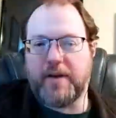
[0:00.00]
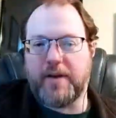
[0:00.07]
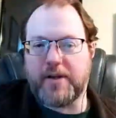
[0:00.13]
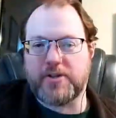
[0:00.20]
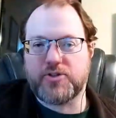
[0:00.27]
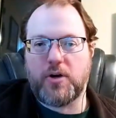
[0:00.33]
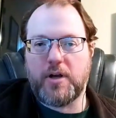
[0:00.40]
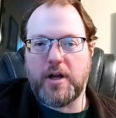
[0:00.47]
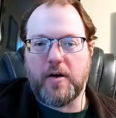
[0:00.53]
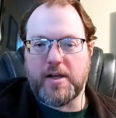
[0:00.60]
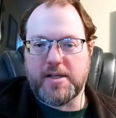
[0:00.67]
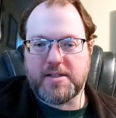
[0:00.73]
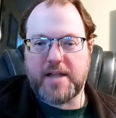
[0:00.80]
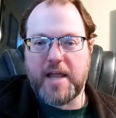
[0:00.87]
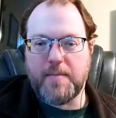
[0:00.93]
of an
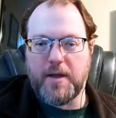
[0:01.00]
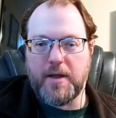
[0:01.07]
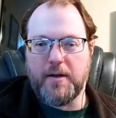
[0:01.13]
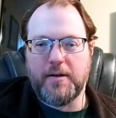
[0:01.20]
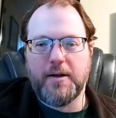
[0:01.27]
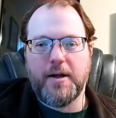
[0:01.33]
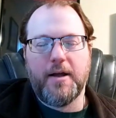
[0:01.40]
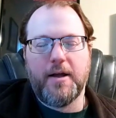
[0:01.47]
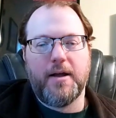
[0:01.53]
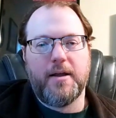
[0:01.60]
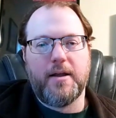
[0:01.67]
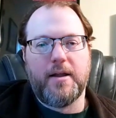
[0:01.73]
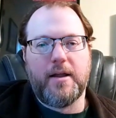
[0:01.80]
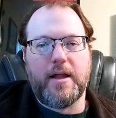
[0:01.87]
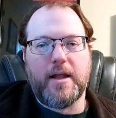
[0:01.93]
extraordinary statement,
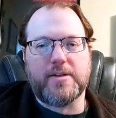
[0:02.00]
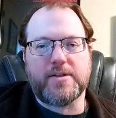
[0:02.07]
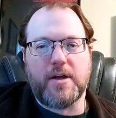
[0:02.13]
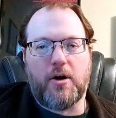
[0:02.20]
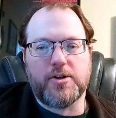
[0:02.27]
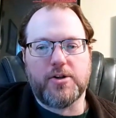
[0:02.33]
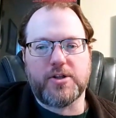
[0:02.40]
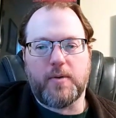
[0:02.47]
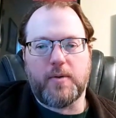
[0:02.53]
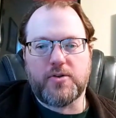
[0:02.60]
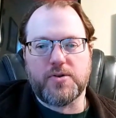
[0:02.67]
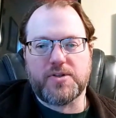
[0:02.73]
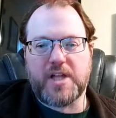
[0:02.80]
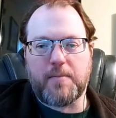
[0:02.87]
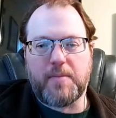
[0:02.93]
it's also
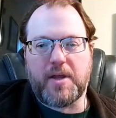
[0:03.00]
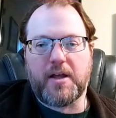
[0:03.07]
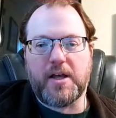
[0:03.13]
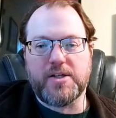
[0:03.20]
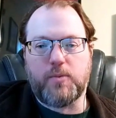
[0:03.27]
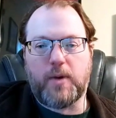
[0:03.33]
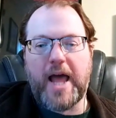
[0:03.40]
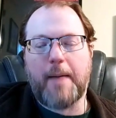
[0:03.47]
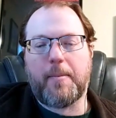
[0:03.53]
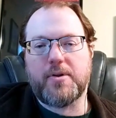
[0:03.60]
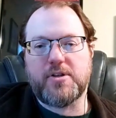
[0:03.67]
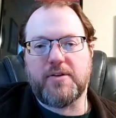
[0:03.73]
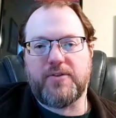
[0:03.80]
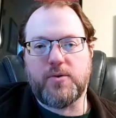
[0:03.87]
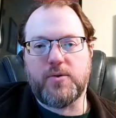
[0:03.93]
interesting because what
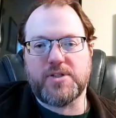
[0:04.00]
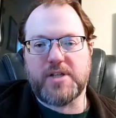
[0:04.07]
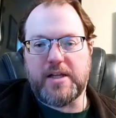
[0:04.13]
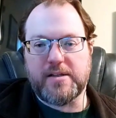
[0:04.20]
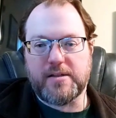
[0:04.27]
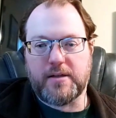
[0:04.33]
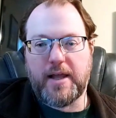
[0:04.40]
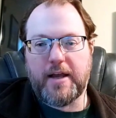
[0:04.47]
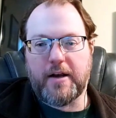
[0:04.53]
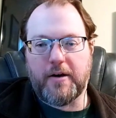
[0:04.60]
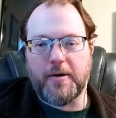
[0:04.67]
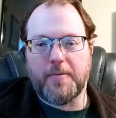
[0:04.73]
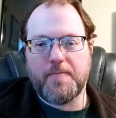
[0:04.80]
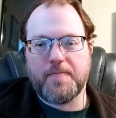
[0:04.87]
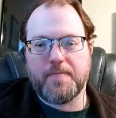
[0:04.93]
happens a few scenes
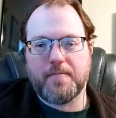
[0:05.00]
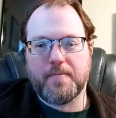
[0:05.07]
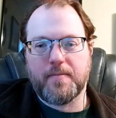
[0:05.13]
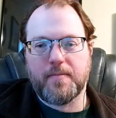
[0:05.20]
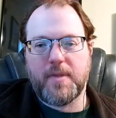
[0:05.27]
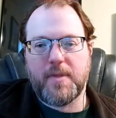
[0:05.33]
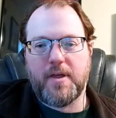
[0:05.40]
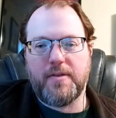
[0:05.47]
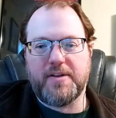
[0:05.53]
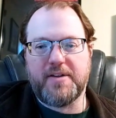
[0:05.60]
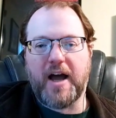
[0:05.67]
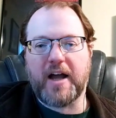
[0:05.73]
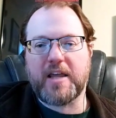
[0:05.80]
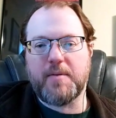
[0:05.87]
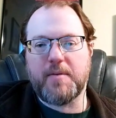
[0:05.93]
later, the
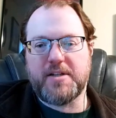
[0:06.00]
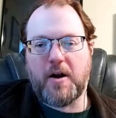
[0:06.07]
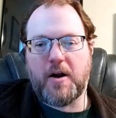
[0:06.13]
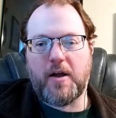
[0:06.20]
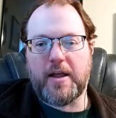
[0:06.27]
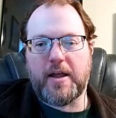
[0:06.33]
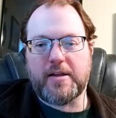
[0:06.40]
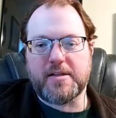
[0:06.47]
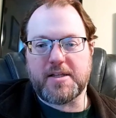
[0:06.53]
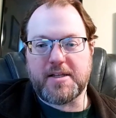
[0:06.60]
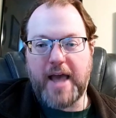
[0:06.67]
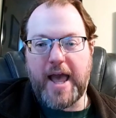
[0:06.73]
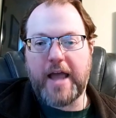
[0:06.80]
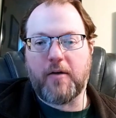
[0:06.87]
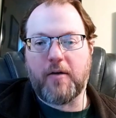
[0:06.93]
documentarians
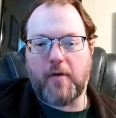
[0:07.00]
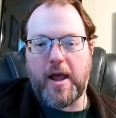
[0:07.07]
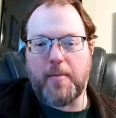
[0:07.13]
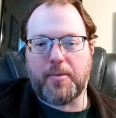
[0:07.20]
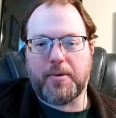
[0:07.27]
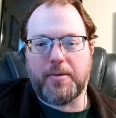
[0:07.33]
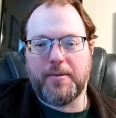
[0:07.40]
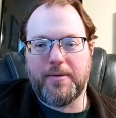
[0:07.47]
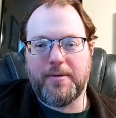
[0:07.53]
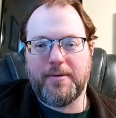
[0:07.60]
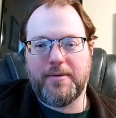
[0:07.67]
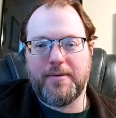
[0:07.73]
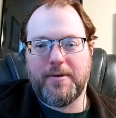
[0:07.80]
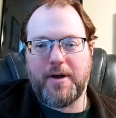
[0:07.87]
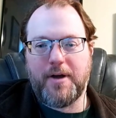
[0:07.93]
gang rape
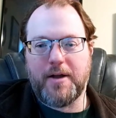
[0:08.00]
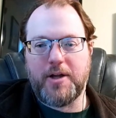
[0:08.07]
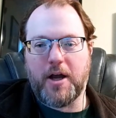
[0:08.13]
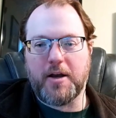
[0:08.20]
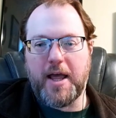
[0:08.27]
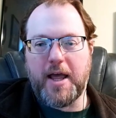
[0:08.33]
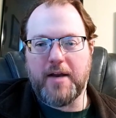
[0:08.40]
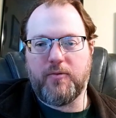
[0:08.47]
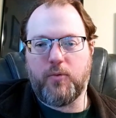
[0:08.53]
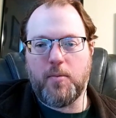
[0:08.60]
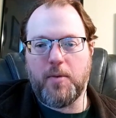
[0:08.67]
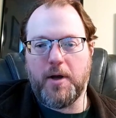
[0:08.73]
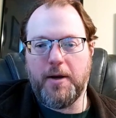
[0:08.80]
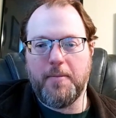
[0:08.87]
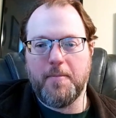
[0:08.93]
a young Native
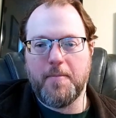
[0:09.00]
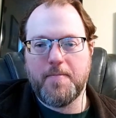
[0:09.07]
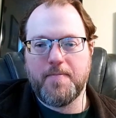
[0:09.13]
woman.